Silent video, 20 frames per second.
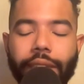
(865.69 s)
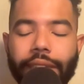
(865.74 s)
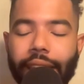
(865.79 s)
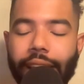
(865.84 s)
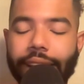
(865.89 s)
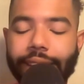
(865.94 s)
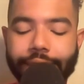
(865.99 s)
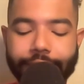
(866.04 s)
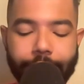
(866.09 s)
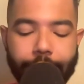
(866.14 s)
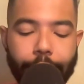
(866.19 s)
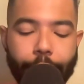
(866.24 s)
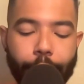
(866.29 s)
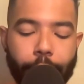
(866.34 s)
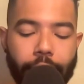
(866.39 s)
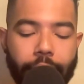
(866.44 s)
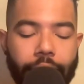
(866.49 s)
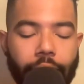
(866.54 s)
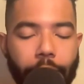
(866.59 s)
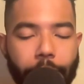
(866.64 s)
Yes, they
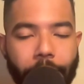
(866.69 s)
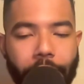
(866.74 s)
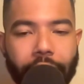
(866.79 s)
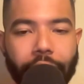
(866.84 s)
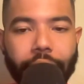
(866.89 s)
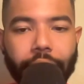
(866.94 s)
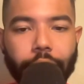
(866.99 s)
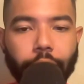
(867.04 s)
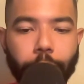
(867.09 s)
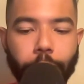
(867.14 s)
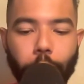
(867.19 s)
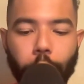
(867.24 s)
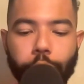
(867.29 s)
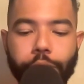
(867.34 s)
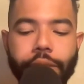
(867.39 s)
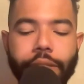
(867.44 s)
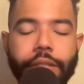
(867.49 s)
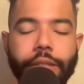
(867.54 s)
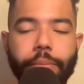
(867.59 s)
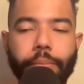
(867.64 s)
may not make it to the
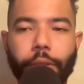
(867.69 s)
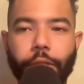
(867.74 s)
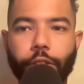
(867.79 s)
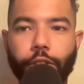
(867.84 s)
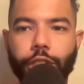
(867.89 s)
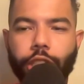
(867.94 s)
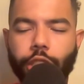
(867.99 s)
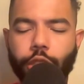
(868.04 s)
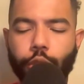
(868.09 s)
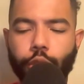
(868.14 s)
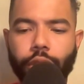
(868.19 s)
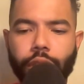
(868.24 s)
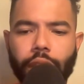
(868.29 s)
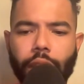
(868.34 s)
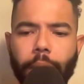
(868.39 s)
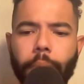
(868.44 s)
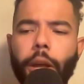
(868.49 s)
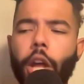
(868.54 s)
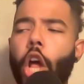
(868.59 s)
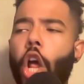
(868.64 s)
postseason, but they're still a
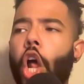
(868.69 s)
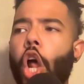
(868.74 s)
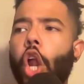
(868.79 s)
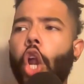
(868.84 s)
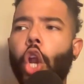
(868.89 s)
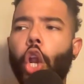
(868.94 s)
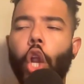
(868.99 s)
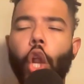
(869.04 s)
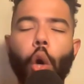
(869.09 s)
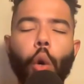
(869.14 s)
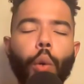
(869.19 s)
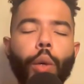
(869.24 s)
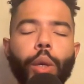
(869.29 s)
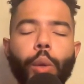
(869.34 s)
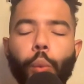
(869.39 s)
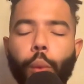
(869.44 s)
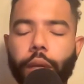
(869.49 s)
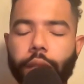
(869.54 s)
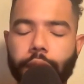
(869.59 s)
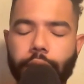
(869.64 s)
team loaded
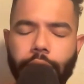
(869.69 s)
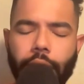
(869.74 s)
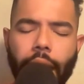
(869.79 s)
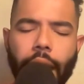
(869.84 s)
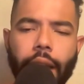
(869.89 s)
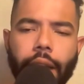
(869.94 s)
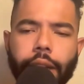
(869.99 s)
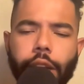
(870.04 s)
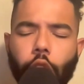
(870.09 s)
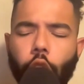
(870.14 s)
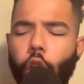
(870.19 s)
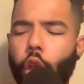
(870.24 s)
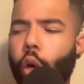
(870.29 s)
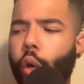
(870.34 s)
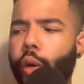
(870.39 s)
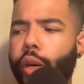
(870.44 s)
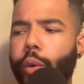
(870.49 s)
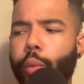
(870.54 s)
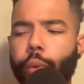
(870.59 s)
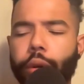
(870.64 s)
with talent,
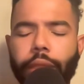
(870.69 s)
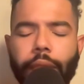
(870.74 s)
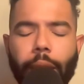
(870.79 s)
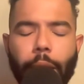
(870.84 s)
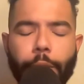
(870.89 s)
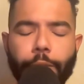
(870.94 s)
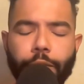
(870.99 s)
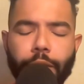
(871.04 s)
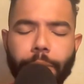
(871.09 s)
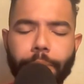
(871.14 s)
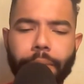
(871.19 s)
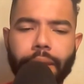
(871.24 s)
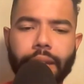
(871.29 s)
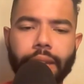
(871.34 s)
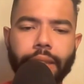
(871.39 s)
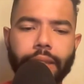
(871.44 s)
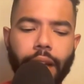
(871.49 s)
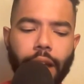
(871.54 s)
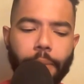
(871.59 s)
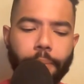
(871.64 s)
loaded with MVP
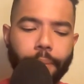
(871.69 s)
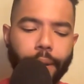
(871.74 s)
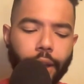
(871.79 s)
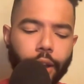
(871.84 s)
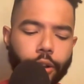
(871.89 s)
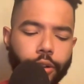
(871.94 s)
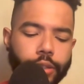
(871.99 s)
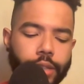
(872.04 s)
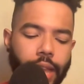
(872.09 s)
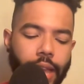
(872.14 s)
type players.